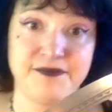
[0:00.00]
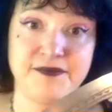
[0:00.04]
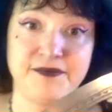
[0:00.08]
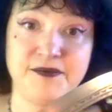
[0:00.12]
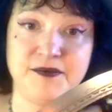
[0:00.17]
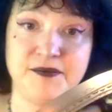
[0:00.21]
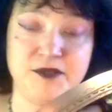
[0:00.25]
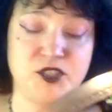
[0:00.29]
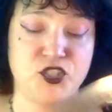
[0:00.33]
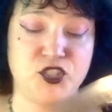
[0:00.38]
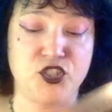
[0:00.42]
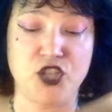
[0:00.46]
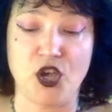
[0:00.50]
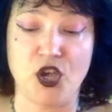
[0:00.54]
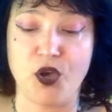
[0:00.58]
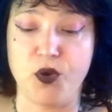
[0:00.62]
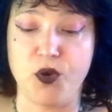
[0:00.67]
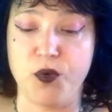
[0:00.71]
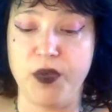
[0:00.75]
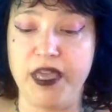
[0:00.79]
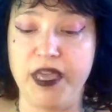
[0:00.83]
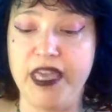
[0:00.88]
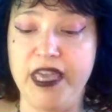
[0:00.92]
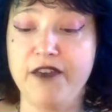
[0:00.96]

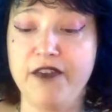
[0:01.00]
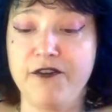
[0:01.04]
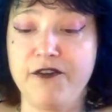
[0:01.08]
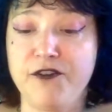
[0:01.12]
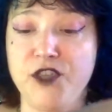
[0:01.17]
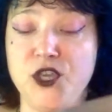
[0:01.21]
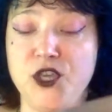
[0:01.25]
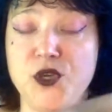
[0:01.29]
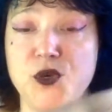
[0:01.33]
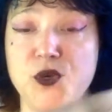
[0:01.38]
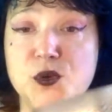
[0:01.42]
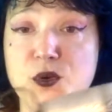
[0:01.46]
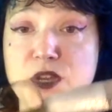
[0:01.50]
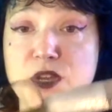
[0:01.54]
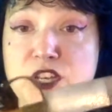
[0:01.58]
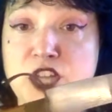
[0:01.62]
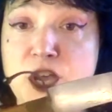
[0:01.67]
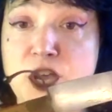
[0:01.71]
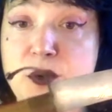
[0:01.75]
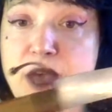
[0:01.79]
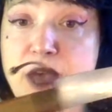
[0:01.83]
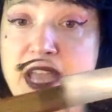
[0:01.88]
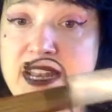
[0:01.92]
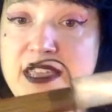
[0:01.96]
So if you
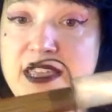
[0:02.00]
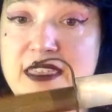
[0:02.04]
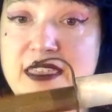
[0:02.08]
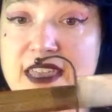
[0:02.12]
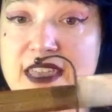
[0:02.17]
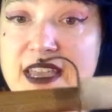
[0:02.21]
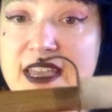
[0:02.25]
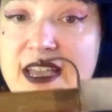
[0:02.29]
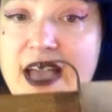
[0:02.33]
know anything,